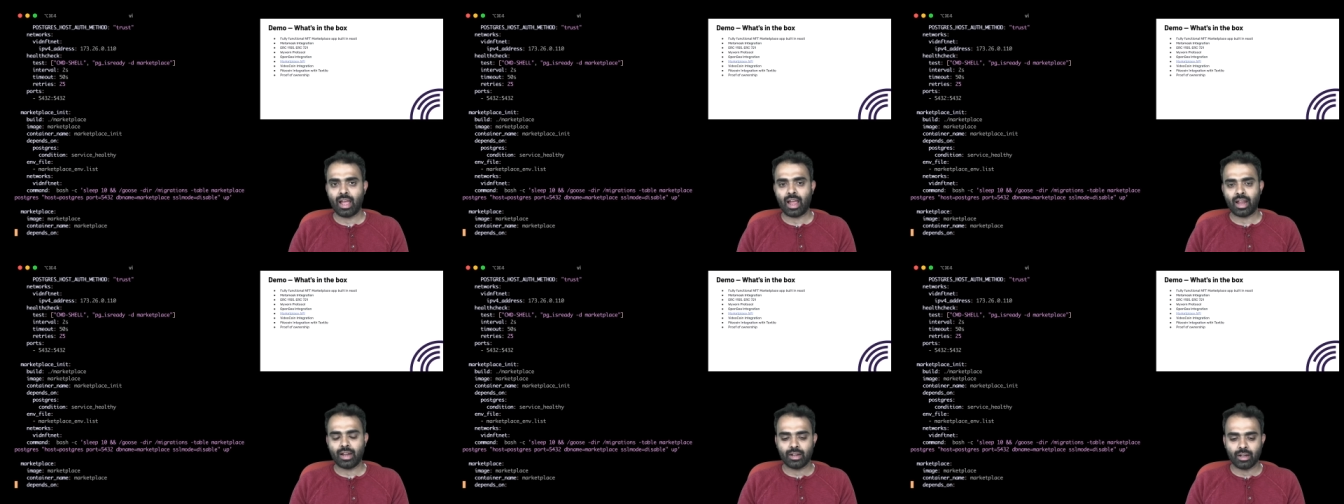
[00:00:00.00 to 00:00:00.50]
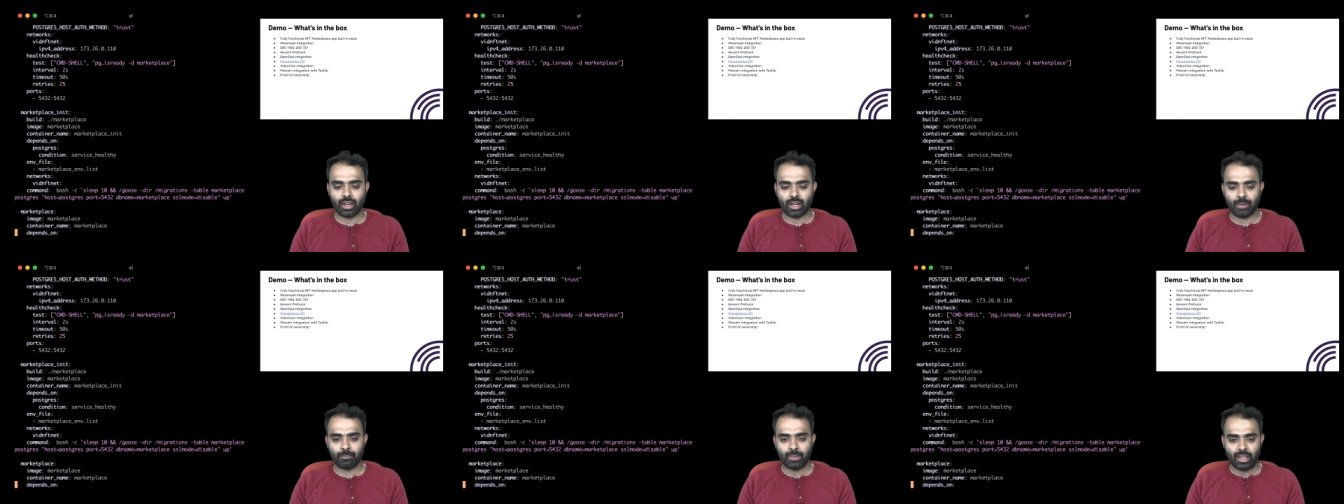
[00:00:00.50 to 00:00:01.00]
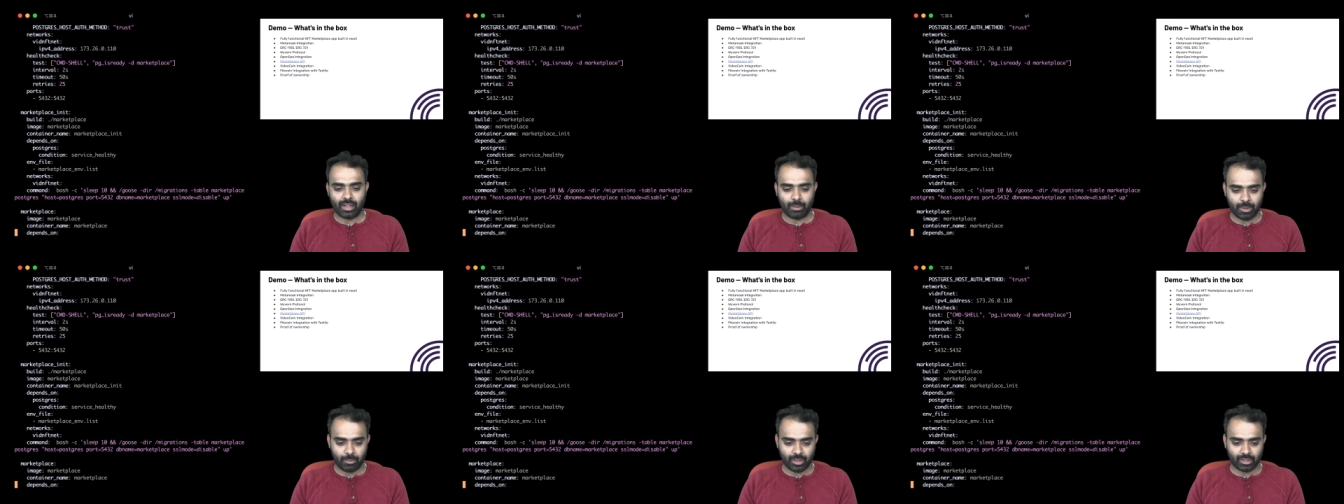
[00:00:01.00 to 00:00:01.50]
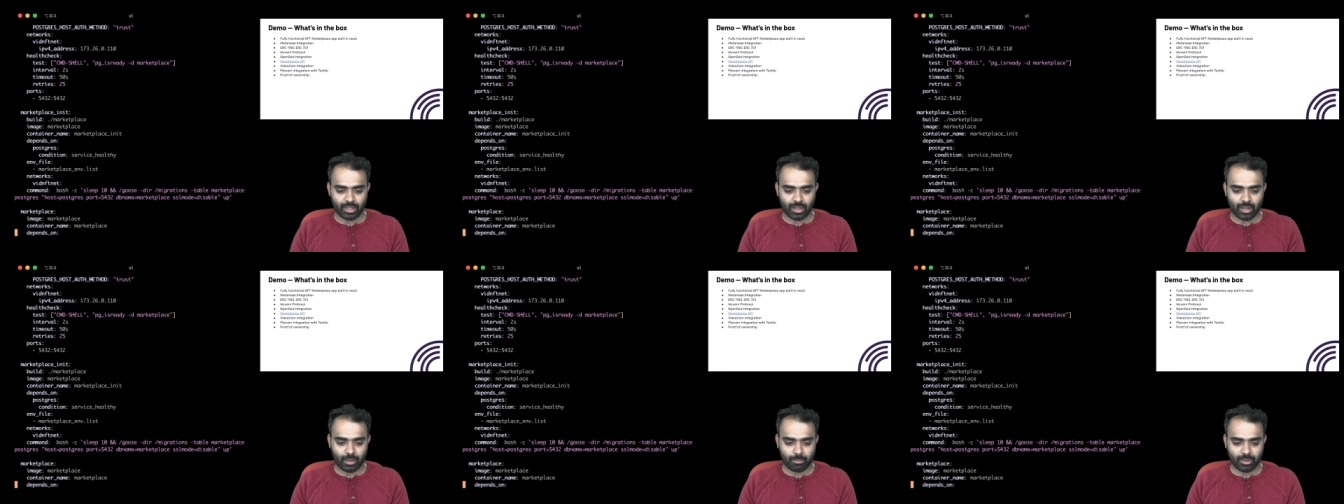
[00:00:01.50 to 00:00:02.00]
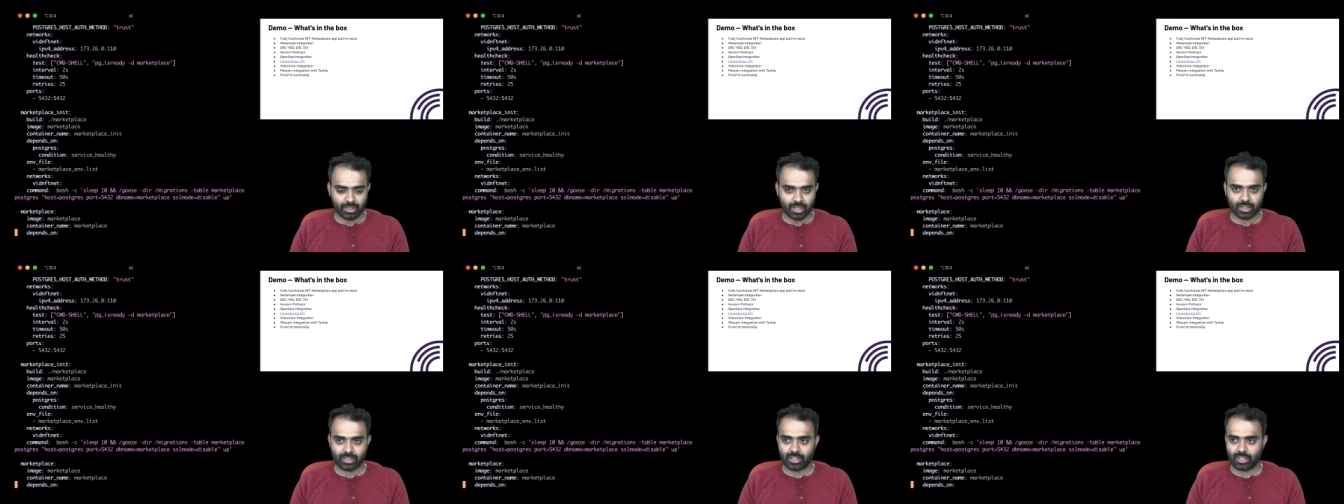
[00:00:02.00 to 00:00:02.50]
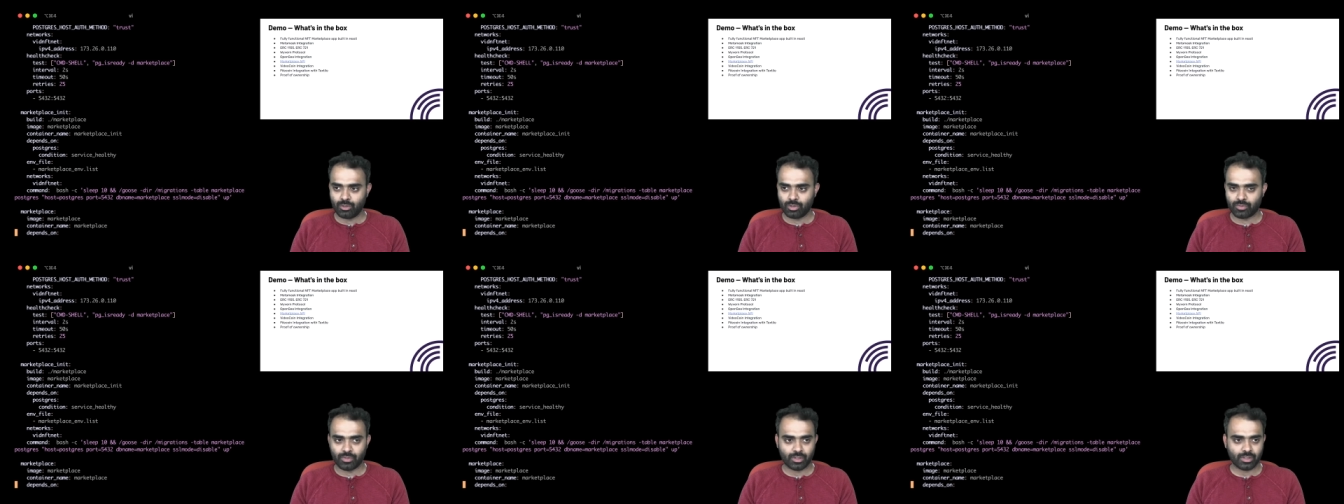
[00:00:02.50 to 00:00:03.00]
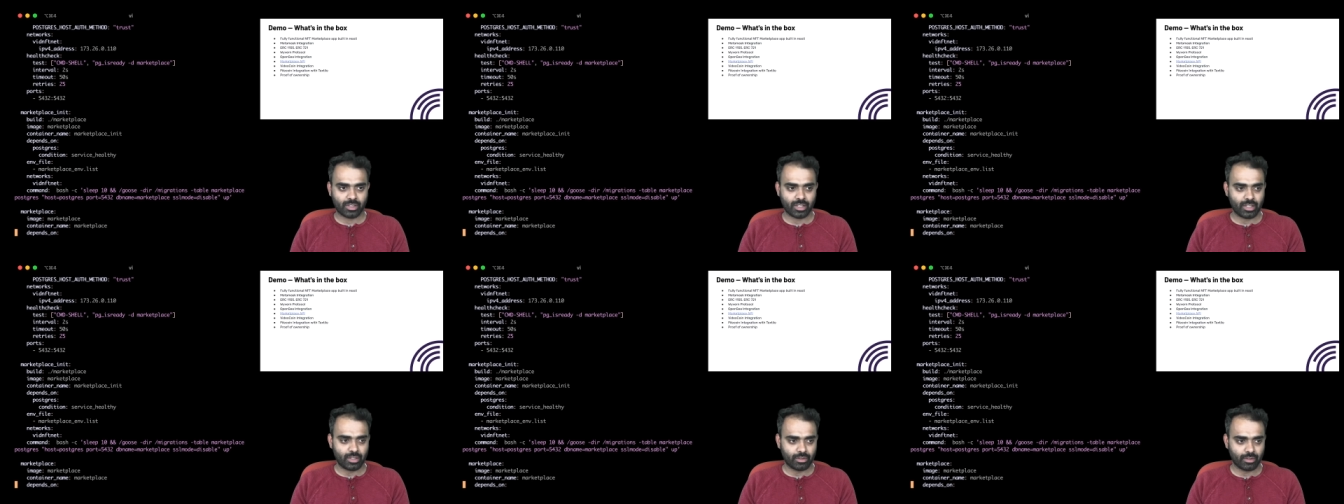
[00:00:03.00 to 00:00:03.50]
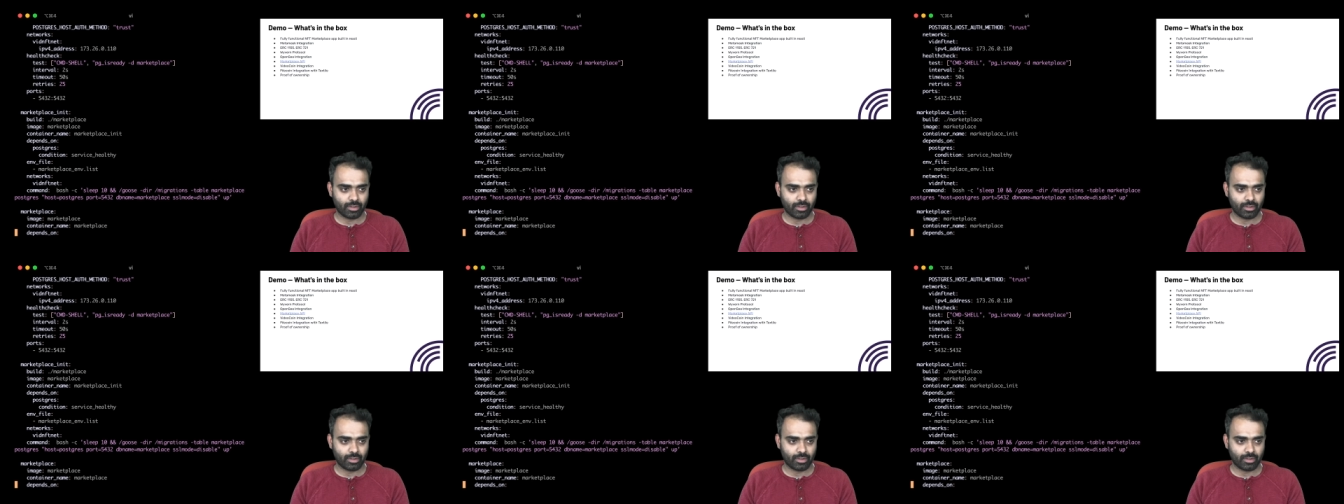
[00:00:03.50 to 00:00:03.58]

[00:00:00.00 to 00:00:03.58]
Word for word: And um, let me bring that up. It's actually useful to see.